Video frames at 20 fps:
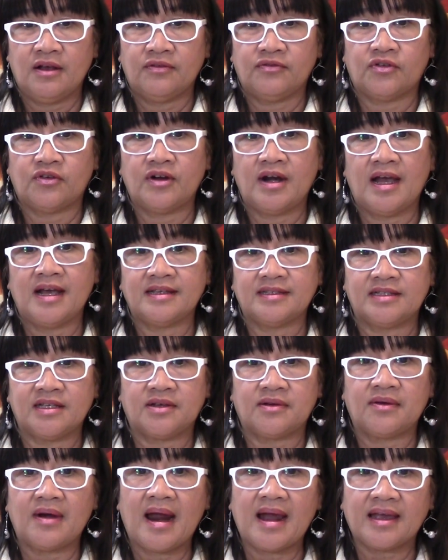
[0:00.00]
For as the
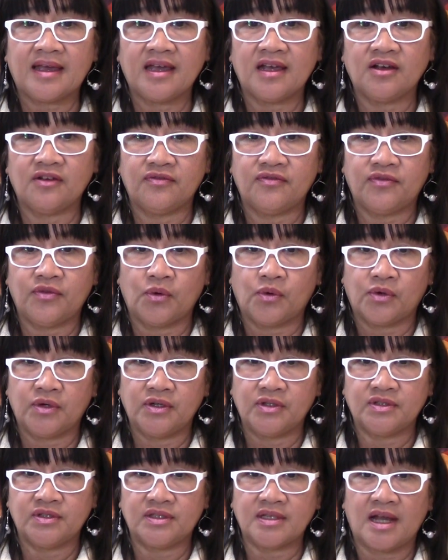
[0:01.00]
cracking of
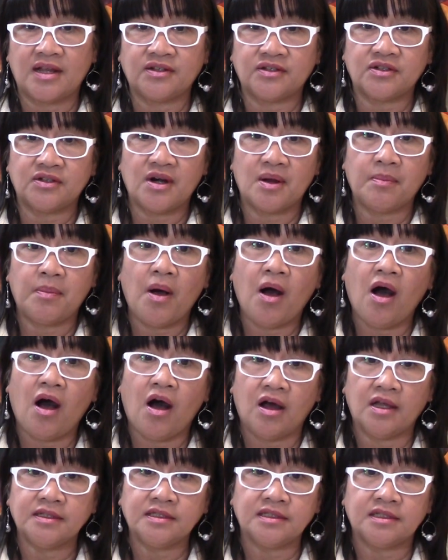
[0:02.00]
thorns under a
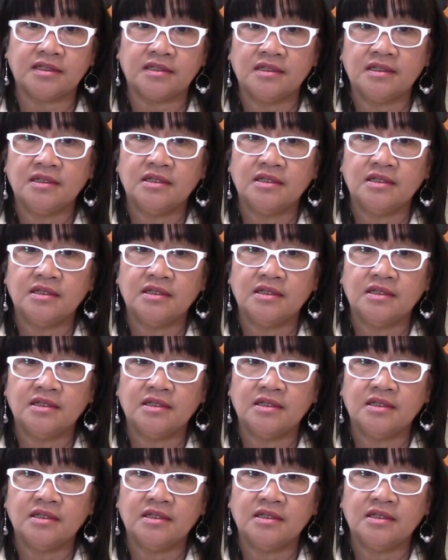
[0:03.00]
pot